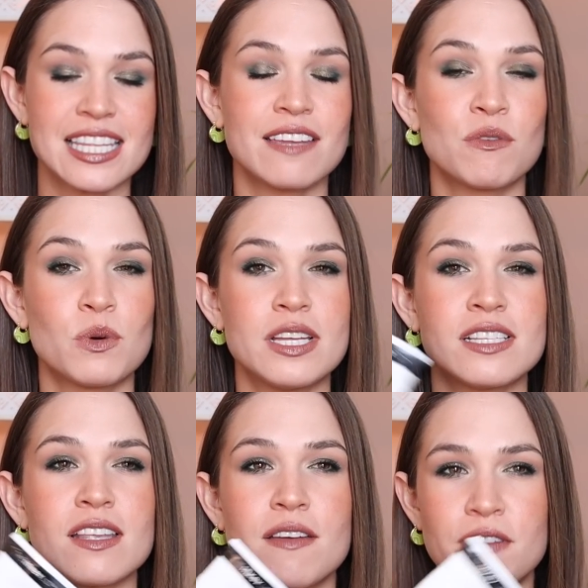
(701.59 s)
It
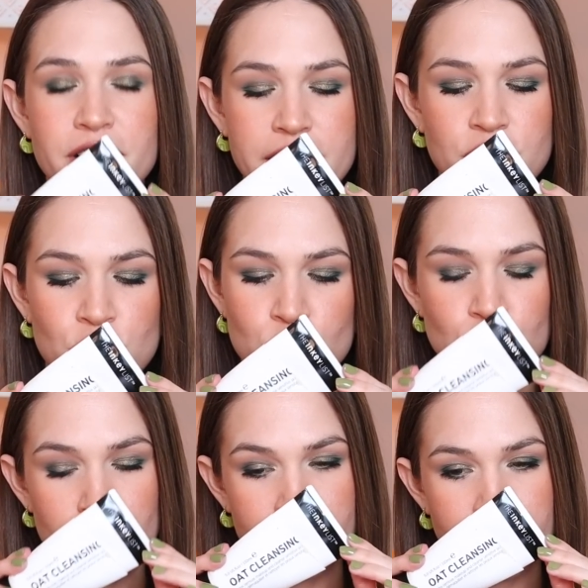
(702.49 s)
was a very
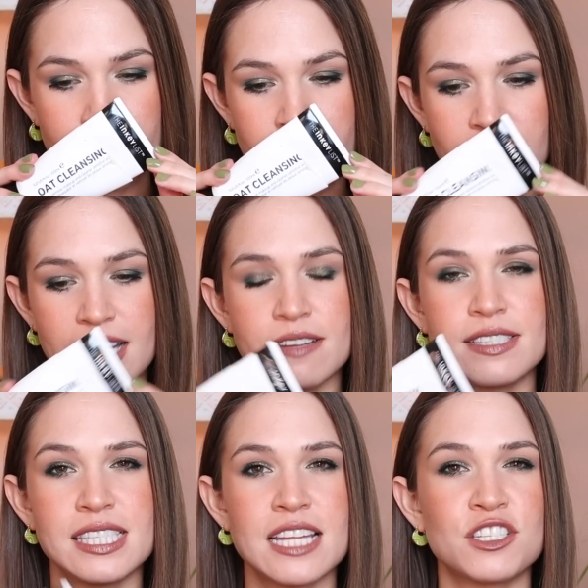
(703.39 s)
neutral kind of
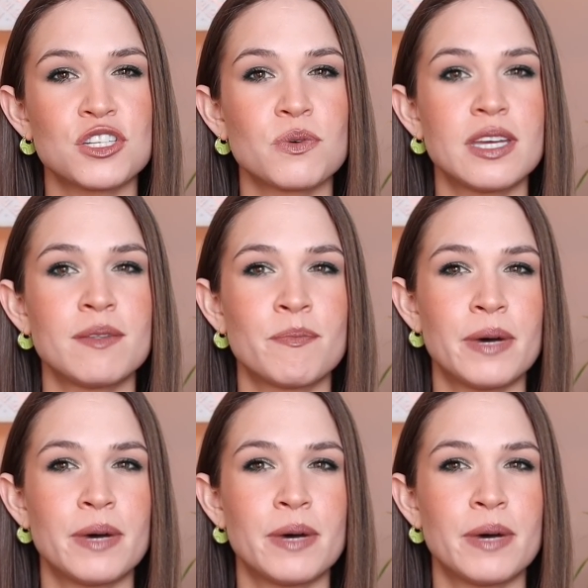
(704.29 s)
scent to it,